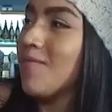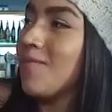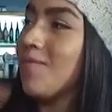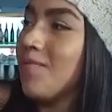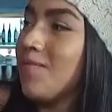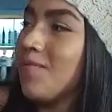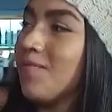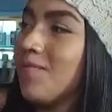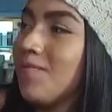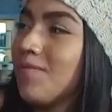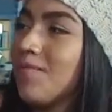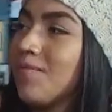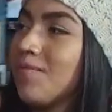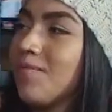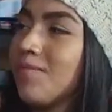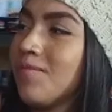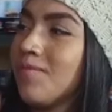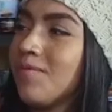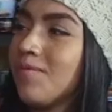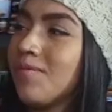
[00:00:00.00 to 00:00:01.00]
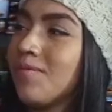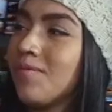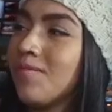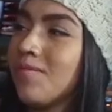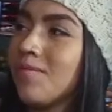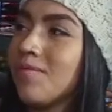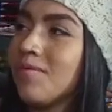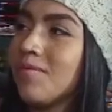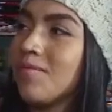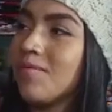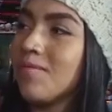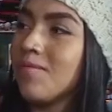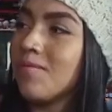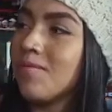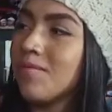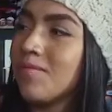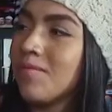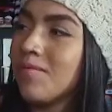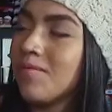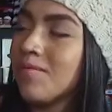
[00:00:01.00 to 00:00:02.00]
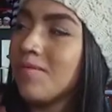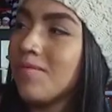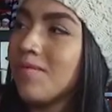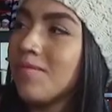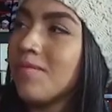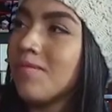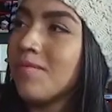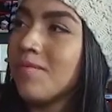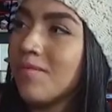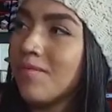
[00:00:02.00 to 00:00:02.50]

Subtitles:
This person isn't speaking.